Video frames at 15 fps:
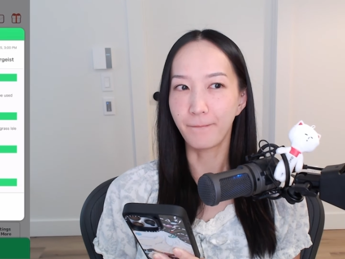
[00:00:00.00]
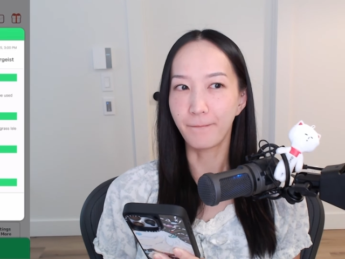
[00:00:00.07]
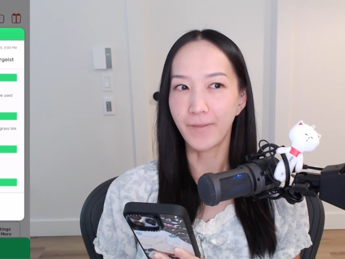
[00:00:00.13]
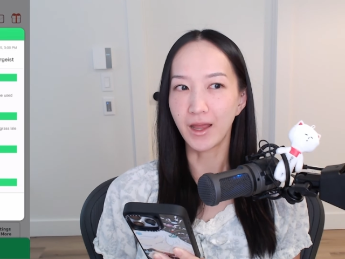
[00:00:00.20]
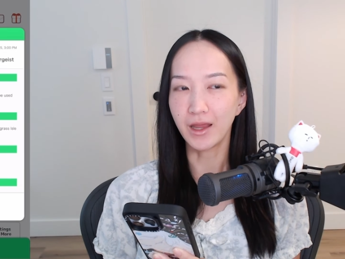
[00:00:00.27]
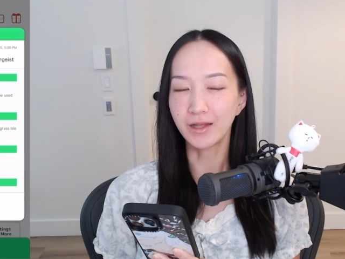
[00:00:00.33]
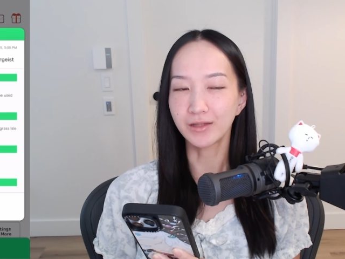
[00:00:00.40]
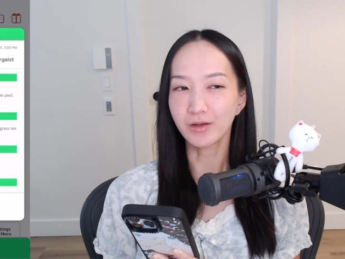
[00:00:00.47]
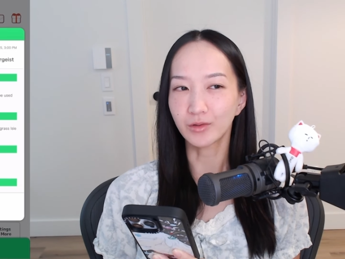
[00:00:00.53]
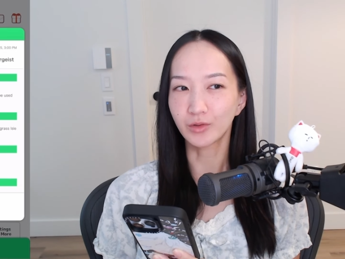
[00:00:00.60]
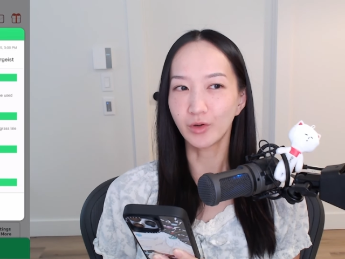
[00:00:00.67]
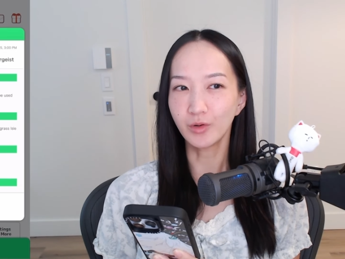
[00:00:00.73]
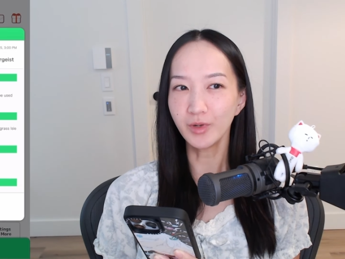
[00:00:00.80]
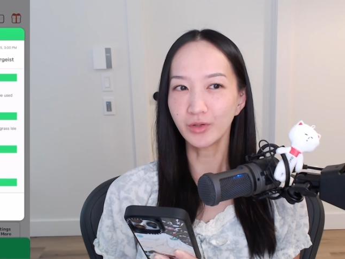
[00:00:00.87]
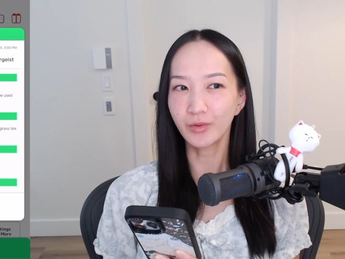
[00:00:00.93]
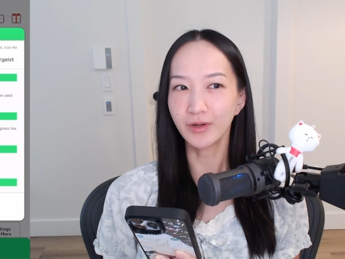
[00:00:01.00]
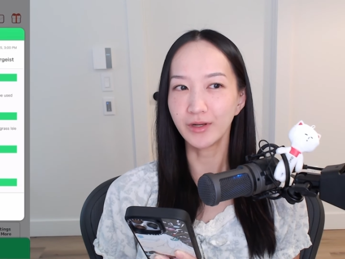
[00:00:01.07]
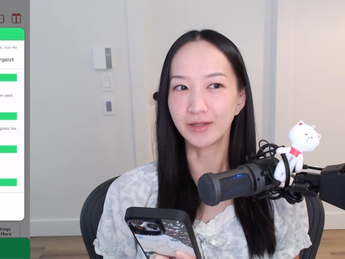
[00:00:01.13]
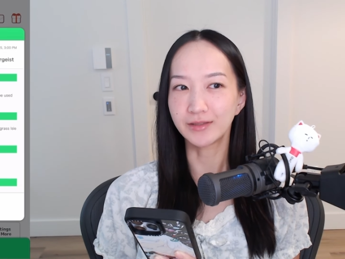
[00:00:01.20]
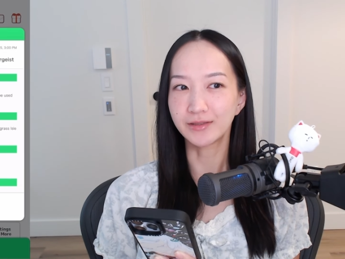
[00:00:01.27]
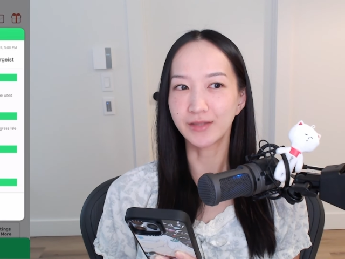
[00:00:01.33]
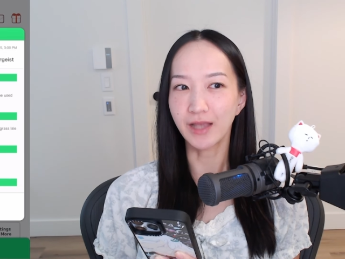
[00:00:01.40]
but it's October
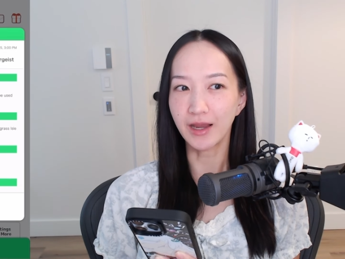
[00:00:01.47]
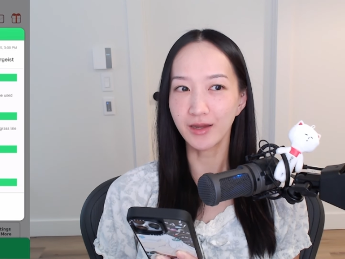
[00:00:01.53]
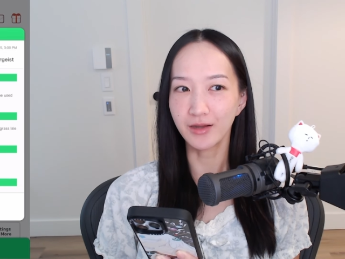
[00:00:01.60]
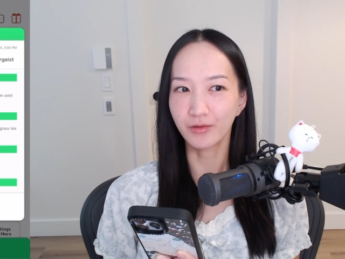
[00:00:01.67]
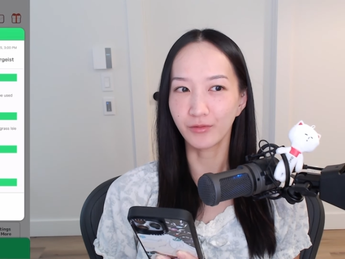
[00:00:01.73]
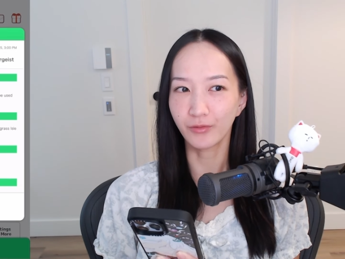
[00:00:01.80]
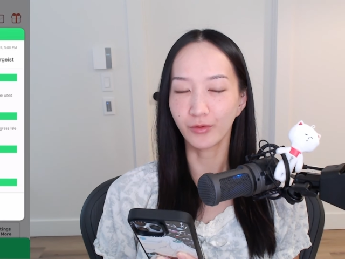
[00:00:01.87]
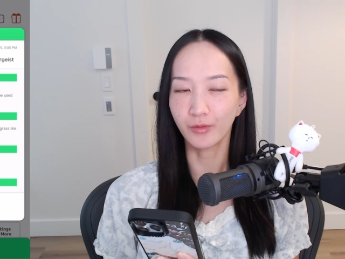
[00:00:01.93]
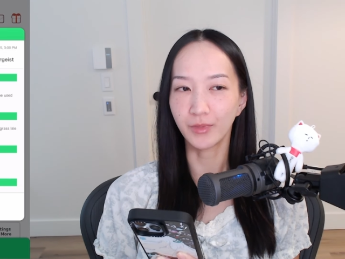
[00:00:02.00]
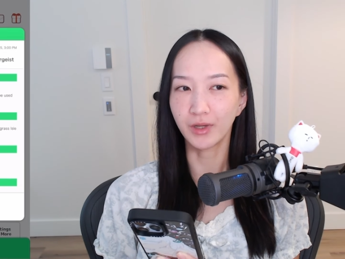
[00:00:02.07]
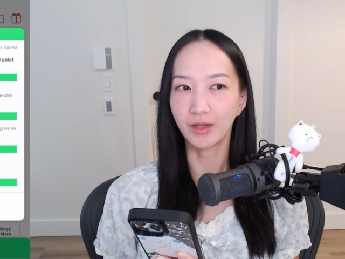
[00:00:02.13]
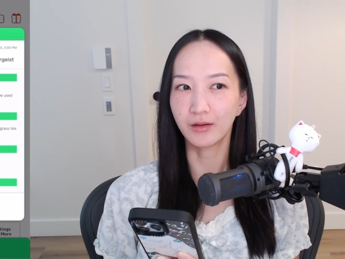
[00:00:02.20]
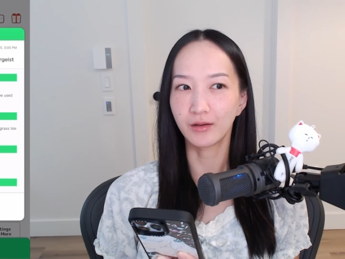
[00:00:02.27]
22nd for me.